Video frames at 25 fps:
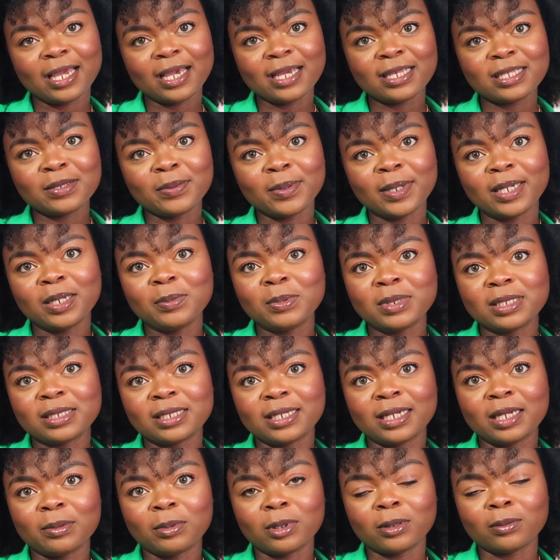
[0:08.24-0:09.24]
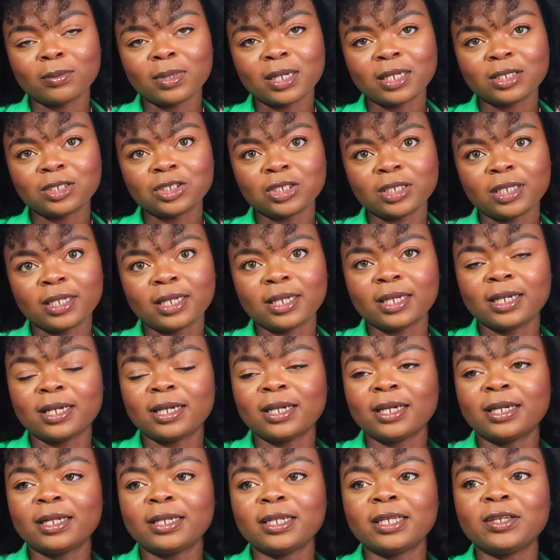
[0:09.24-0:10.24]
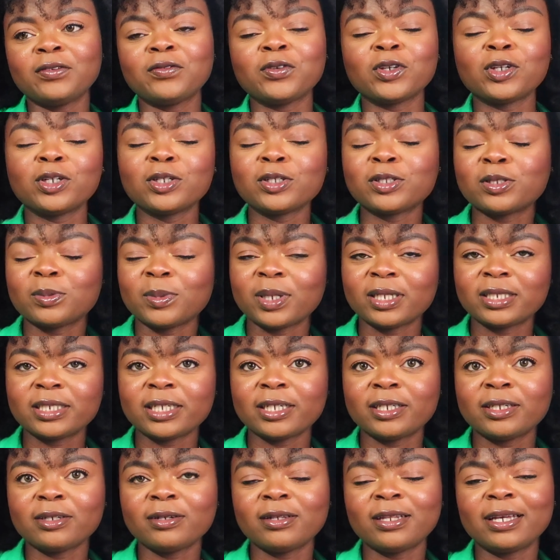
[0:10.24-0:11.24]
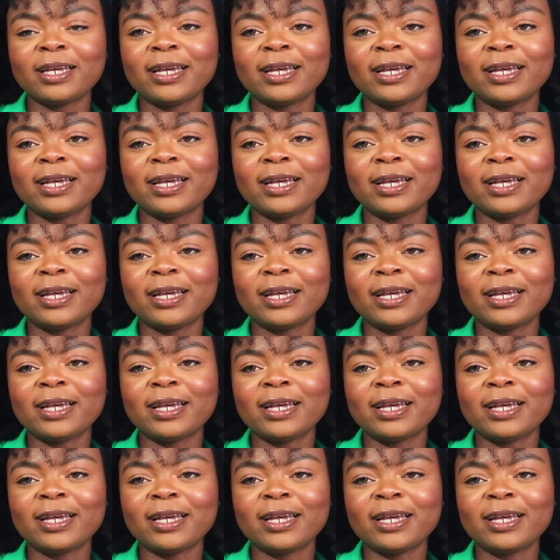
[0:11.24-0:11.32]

guys, my name is Zainab Agbaje, and if you're new to my channel,